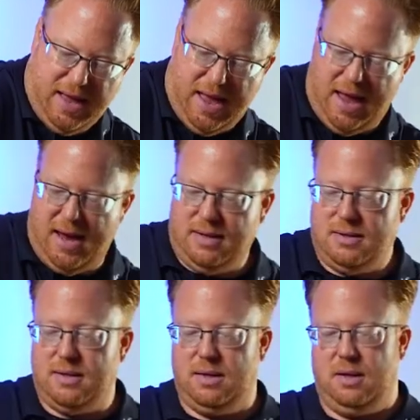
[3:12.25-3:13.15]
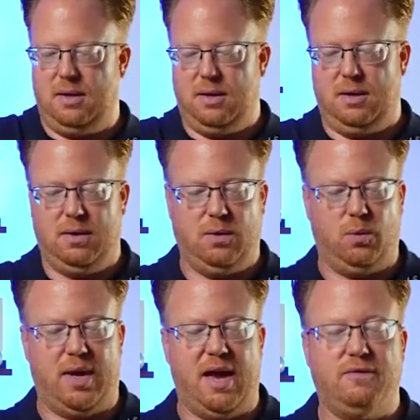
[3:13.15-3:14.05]
And
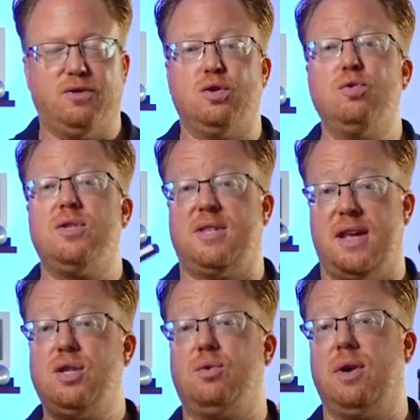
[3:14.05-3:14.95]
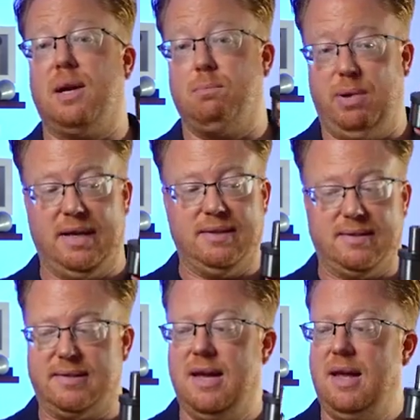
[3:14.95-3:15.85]
we have 2 centering
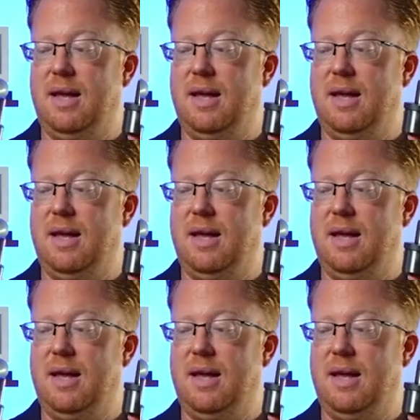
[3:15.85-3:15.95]
pins.